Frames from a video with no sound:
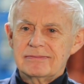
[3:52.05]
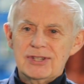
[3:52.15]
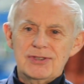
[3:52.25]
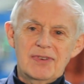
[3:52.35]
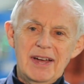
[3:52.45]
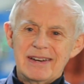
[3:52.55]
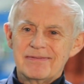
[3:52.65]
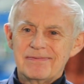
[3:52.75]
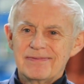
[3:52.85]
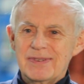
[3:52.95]
just fine.
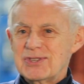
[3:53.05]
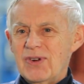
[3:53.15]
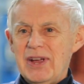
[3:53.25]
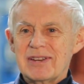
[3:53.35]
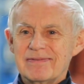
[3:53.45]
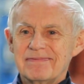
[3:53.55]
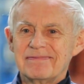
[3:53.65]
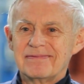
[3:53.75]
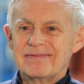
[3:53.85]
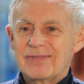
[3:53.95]
It was great.
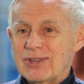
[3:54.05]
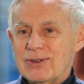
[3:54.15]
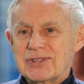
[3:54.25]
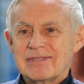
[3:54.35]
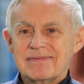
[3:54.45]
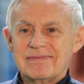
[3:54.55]
We use it.